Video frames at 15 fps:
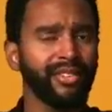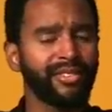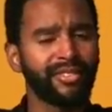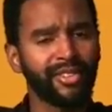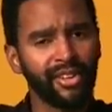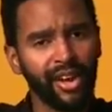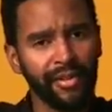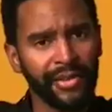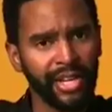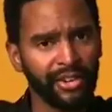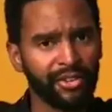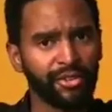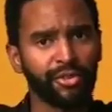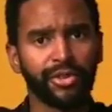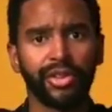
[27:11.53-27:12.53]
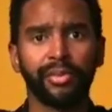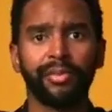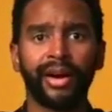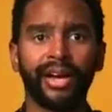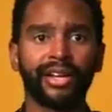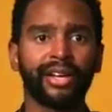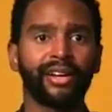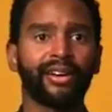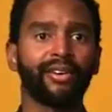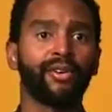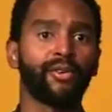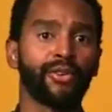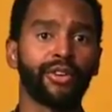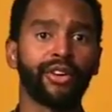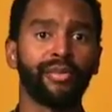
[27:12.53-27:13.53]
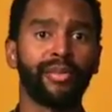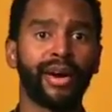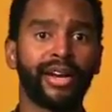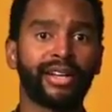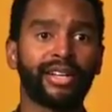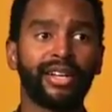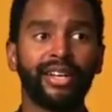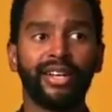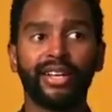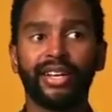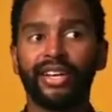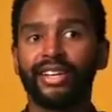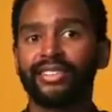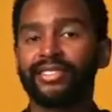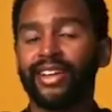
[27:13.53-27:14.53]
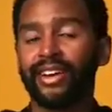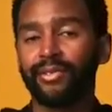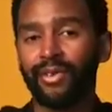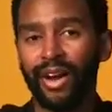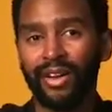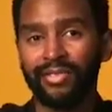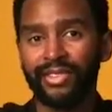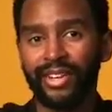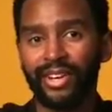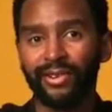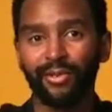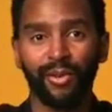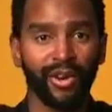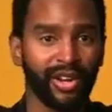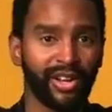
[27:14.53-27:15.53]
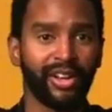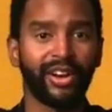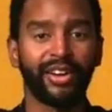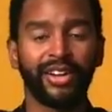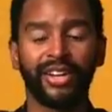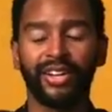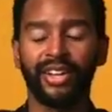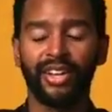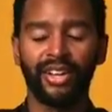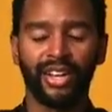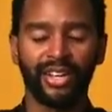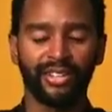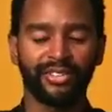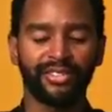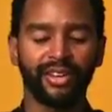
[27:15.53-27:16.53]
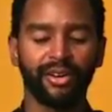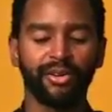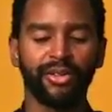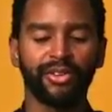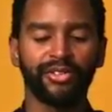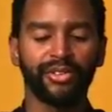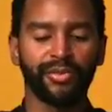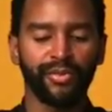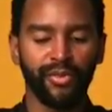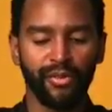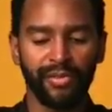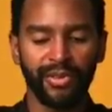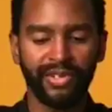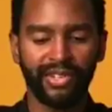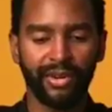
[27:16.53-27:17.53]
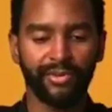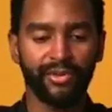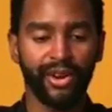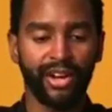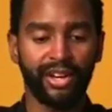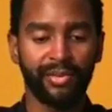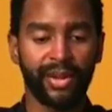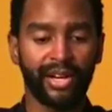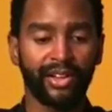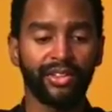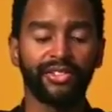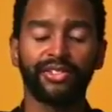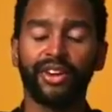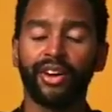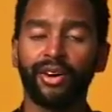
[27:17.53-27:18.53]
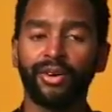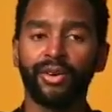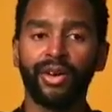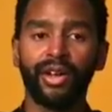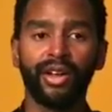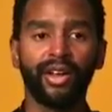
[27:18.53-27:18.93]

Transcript: Still having issues with the mic. Ordered a mic. It has not arrived yet. Working on it. And so there's improvements that I'm trying to make on the show.